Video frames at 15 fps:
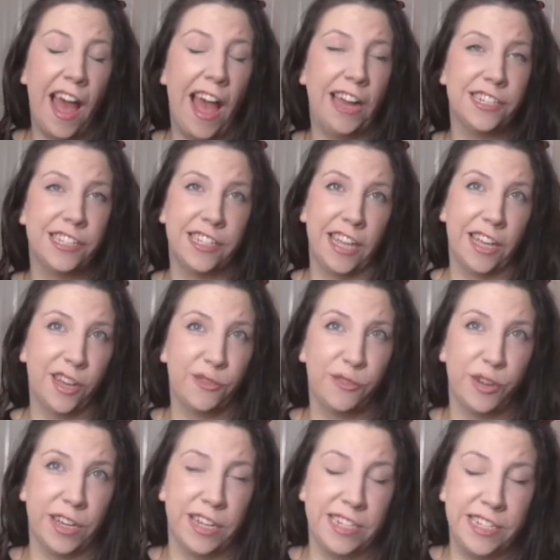I just think of
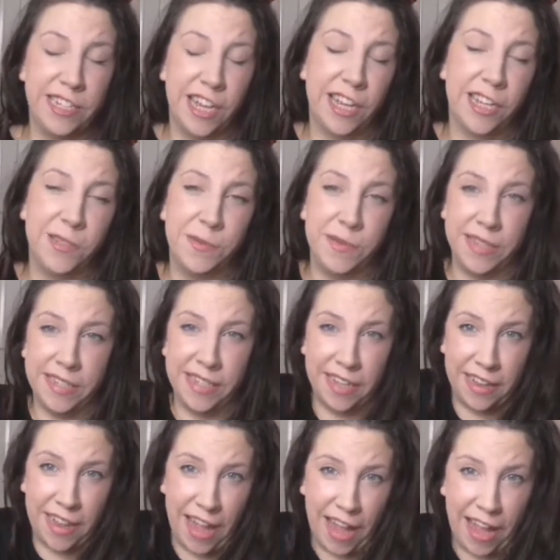what he does with his
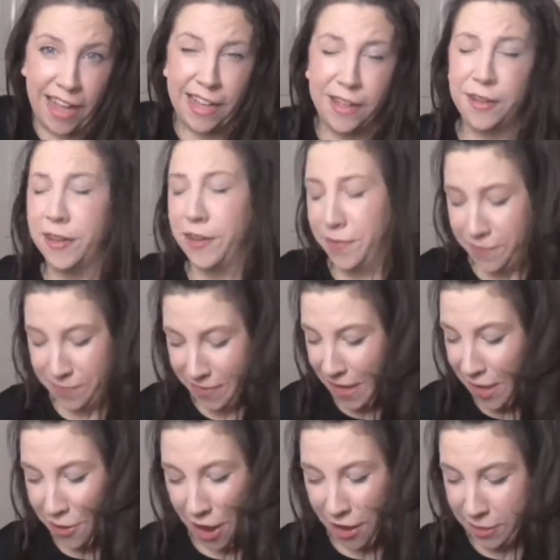little hand. Oh,
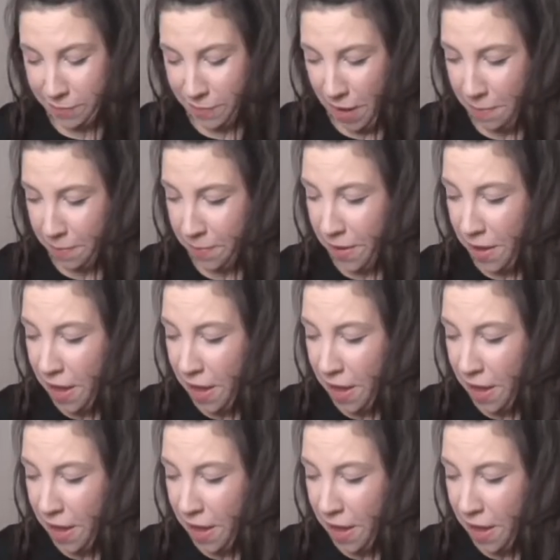he cracks me up.